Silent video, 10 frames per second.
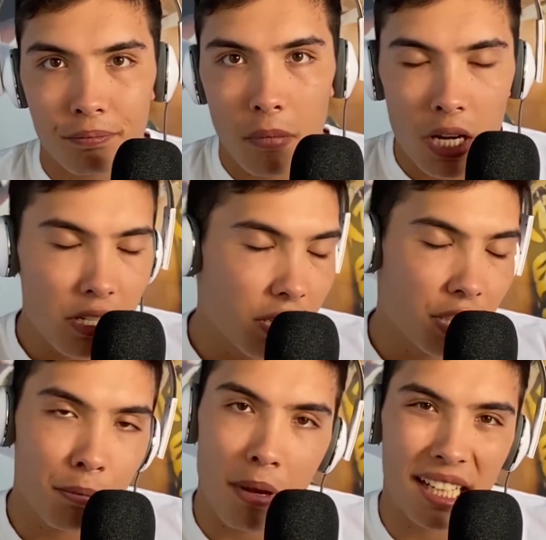I just
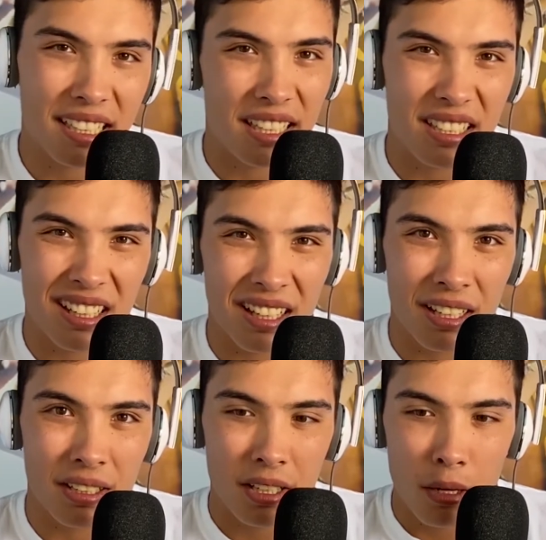expected
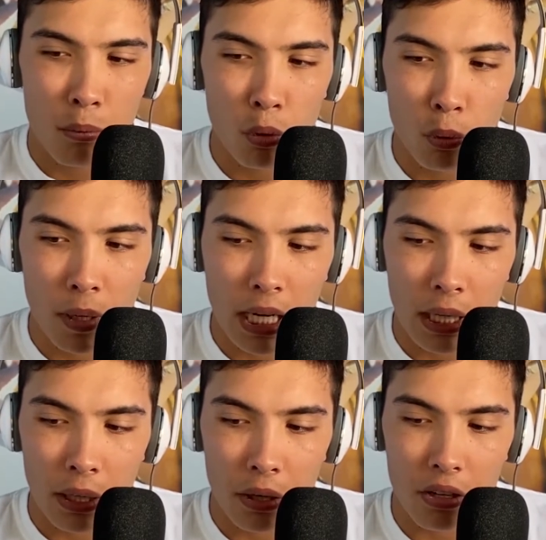to pull
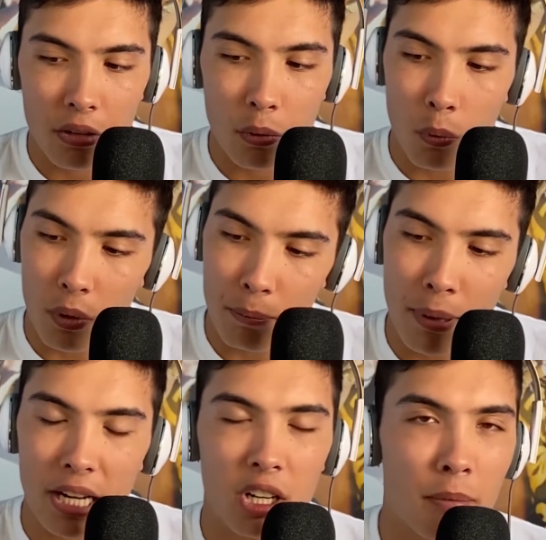away with
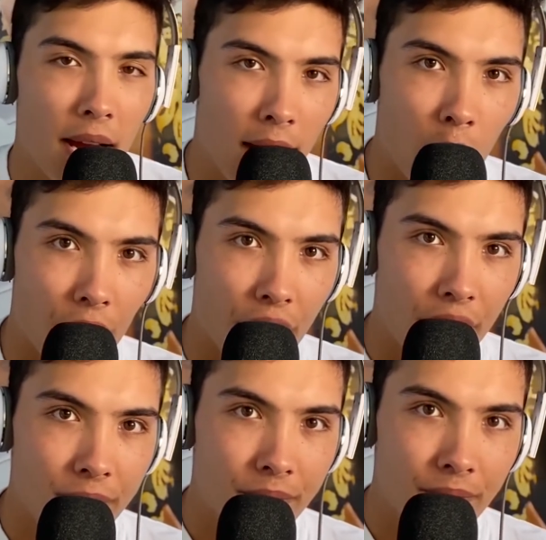bettering my health,
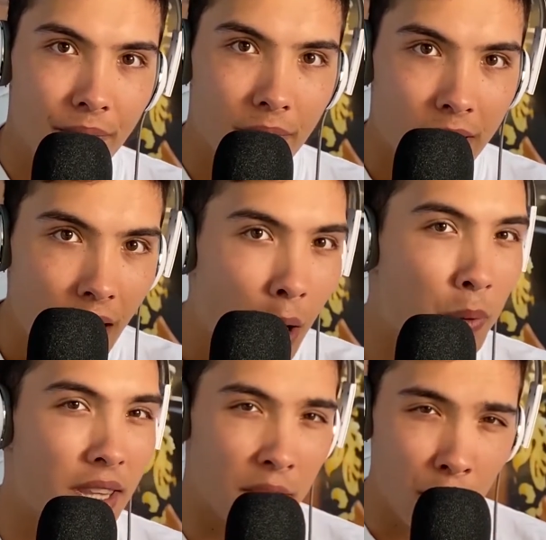not
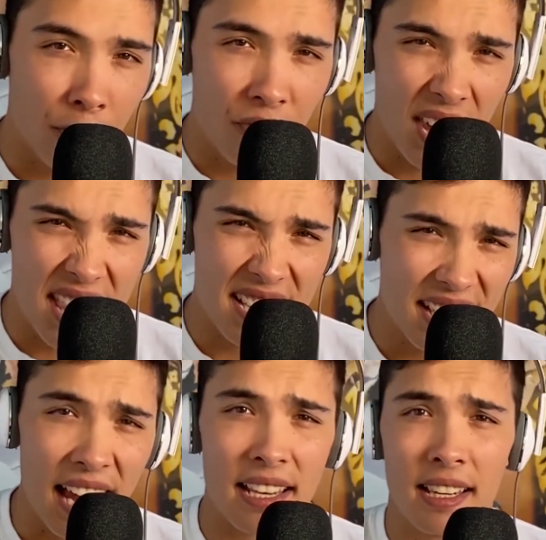with the new 5th
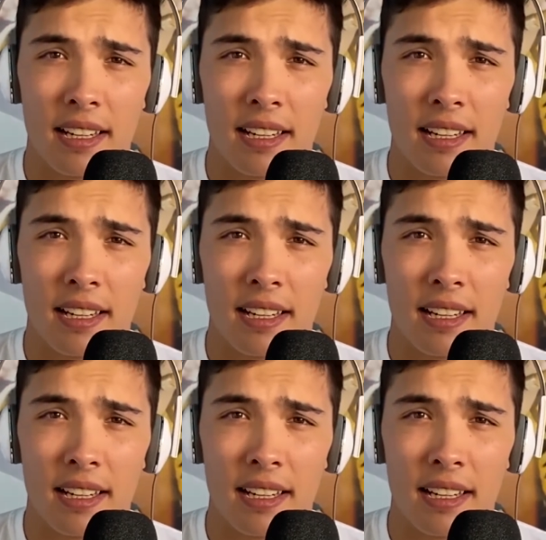sense.